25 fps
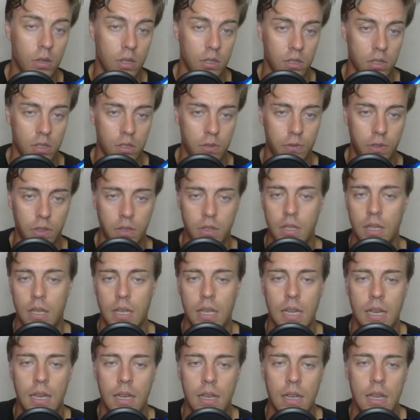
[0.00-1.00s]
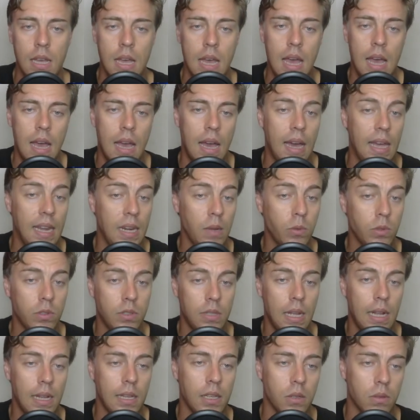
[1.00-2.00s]
just filter here and it will
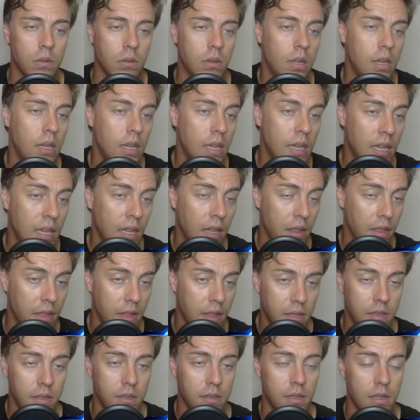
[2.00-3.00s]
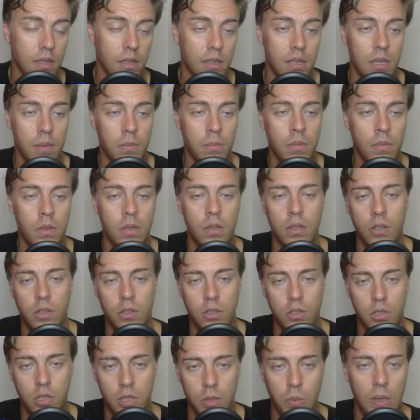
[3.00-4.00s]
tell you this is the team
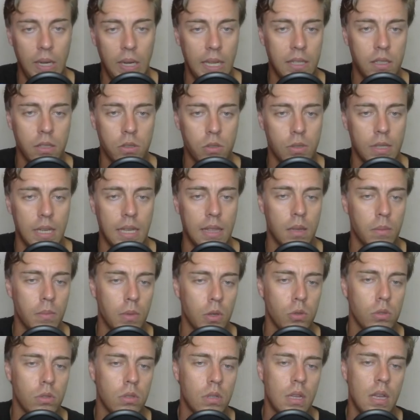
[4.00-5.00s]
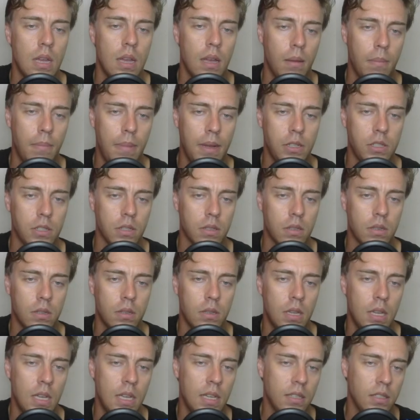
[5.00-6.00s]
simulated to gain the most budget,
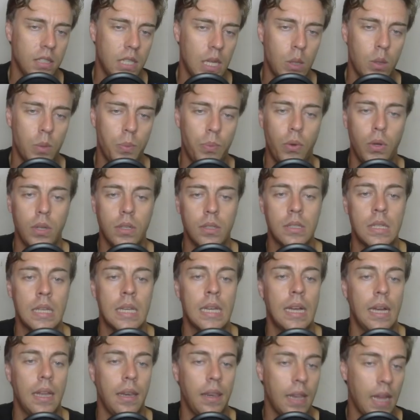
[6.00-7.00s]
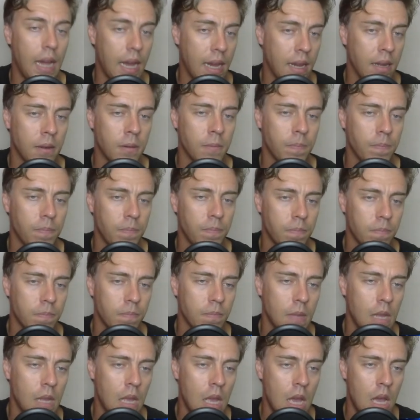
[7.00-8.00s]
0.9.
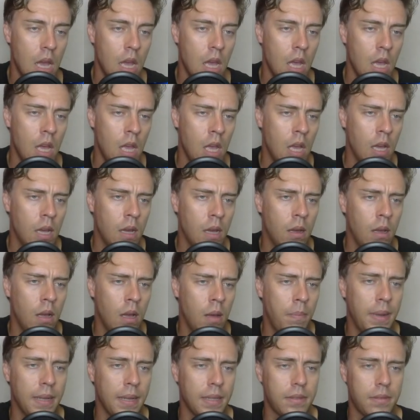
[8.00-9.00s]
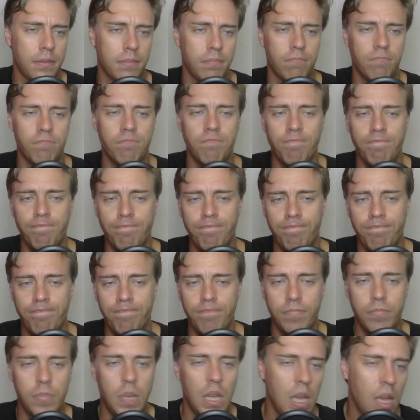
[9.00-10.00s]
But
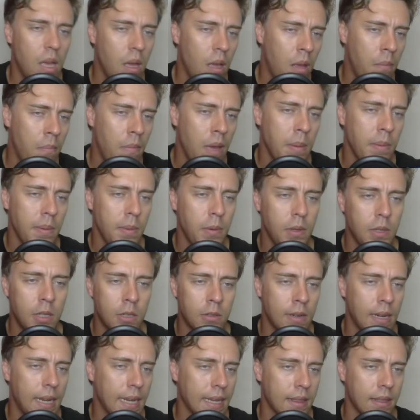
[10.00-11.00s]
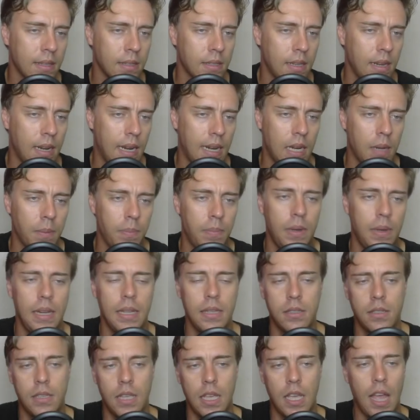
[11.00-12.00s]
maybe we don't like this lineup. Let's
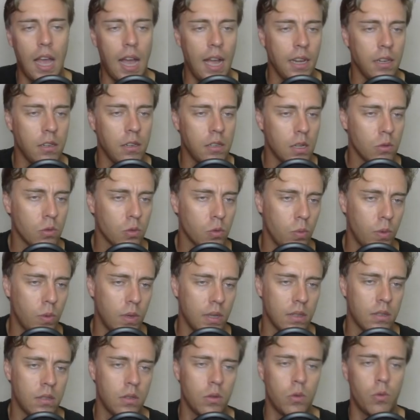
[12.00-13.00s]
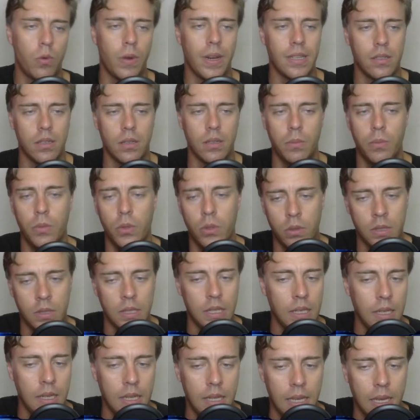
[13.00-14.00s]
say I don't want Racing Bulls in
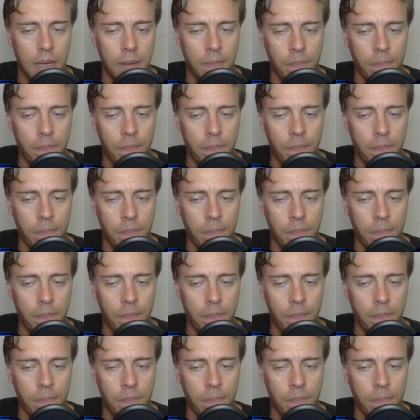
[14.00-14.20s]
here.